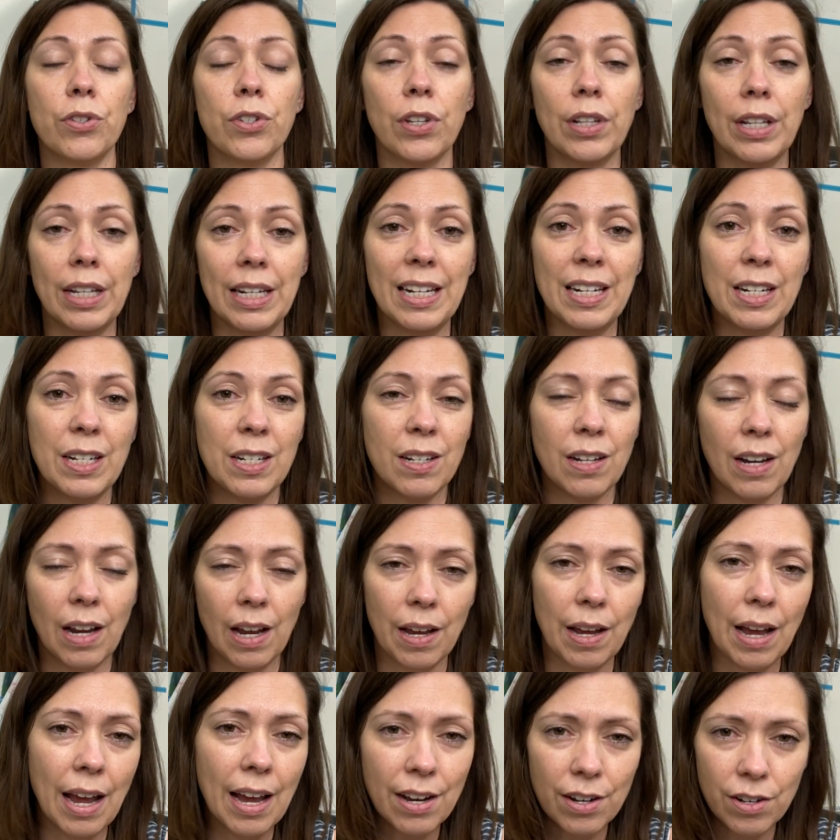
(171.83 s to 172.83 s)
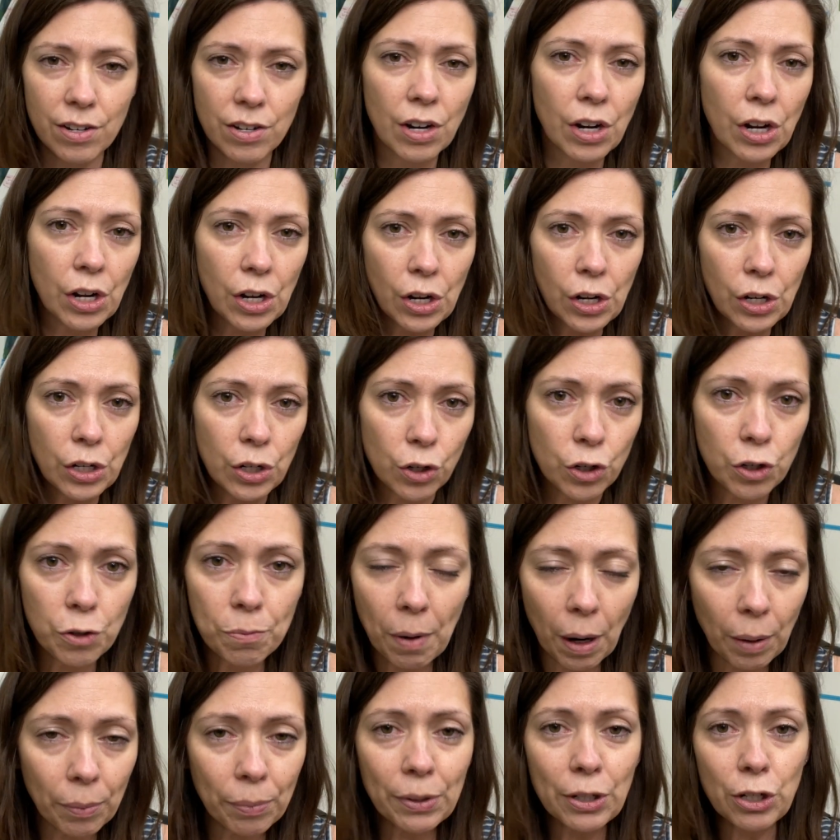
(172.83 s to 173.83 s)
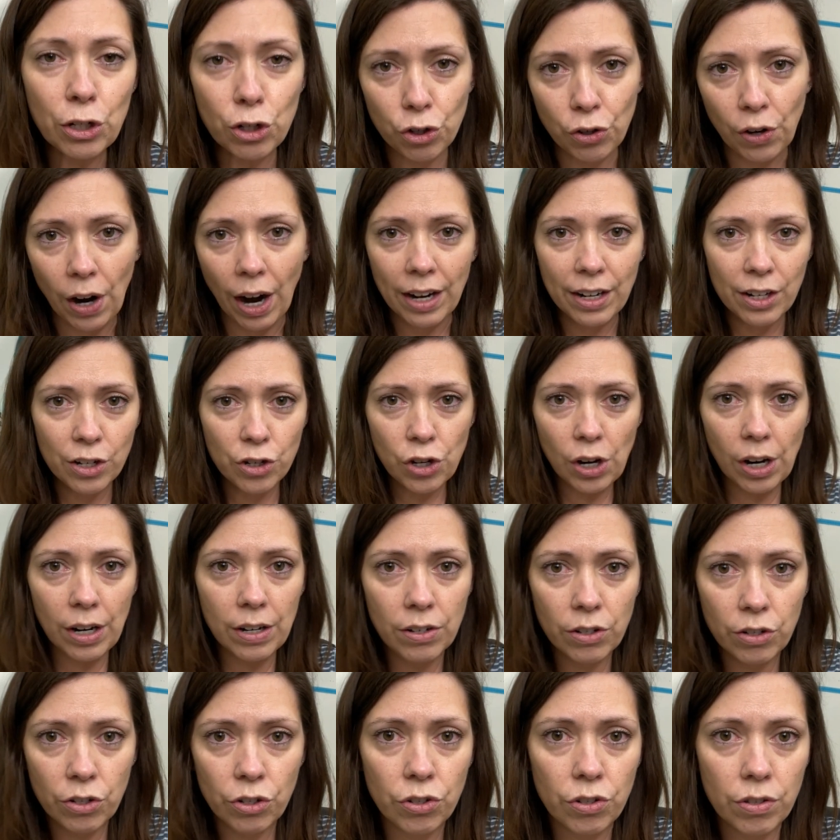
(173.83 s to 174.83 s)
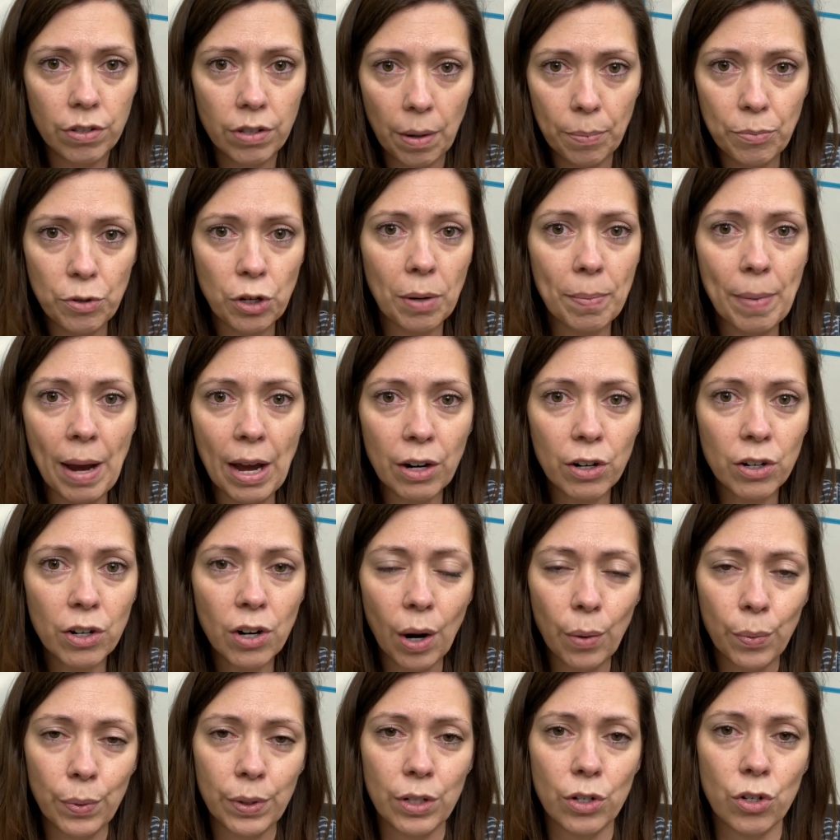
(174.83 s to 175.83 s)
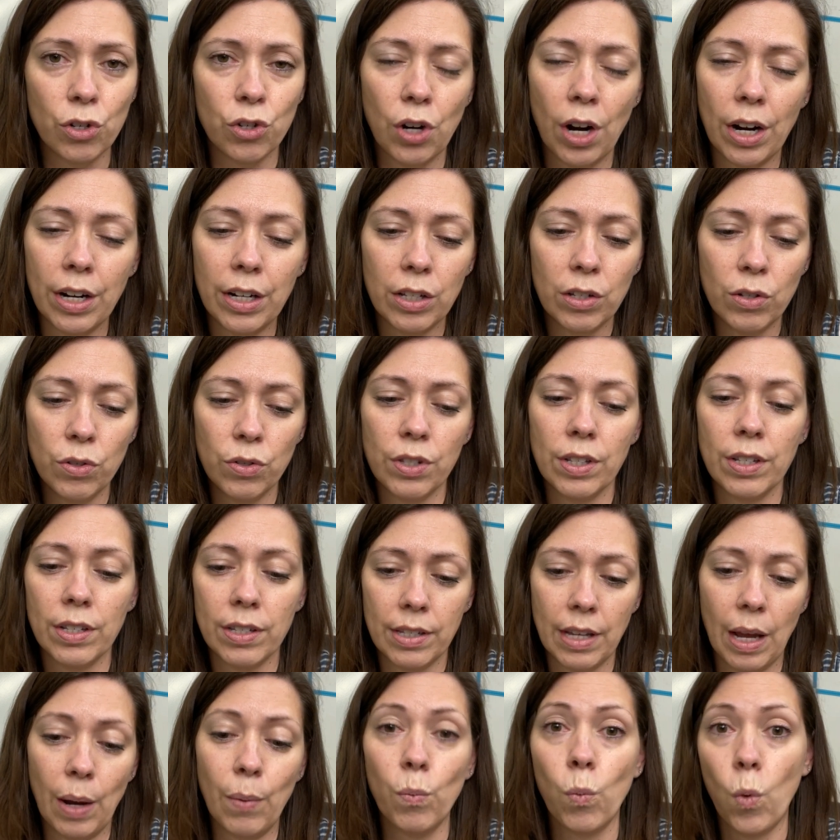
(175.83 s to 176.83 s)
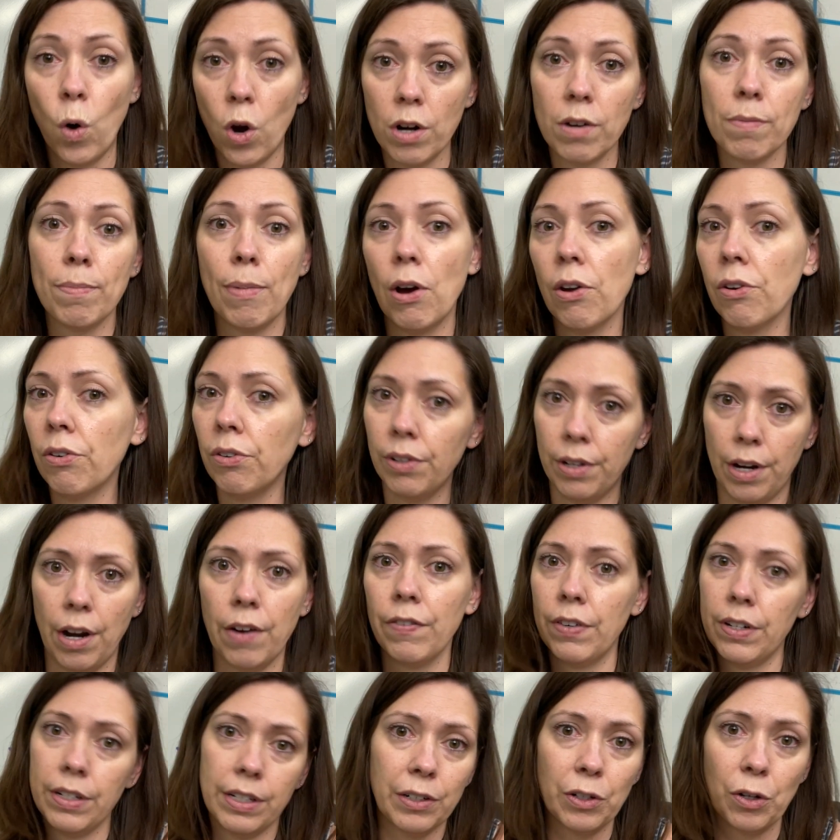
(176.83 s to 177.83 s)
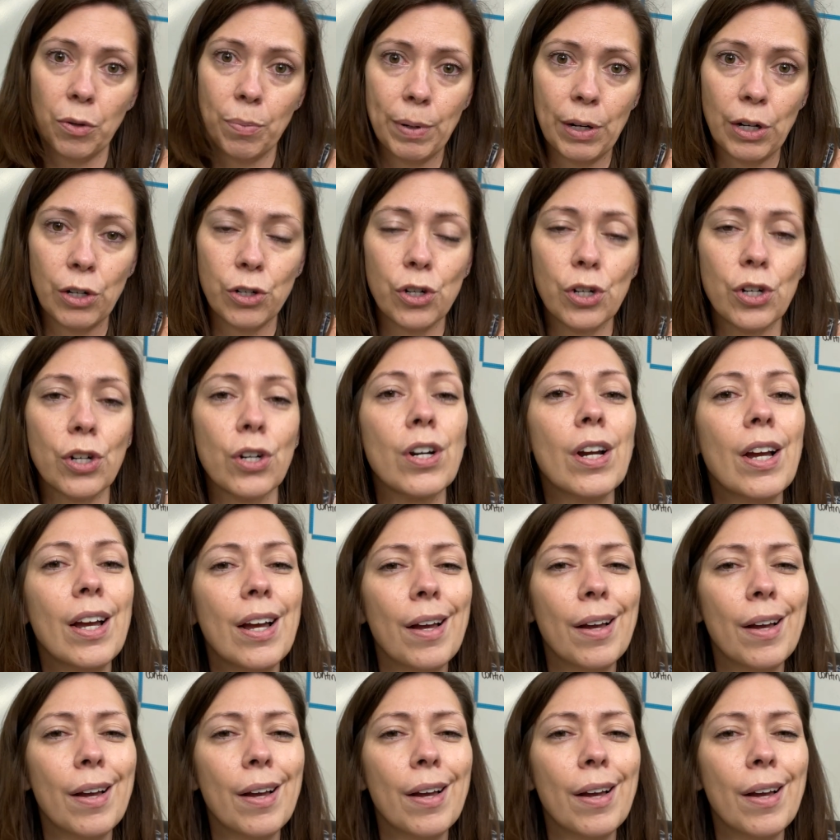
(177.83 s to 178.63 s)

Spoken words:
So and you should probably try to change subject matter. I wouldn't try to use the same water bottle in every single picture.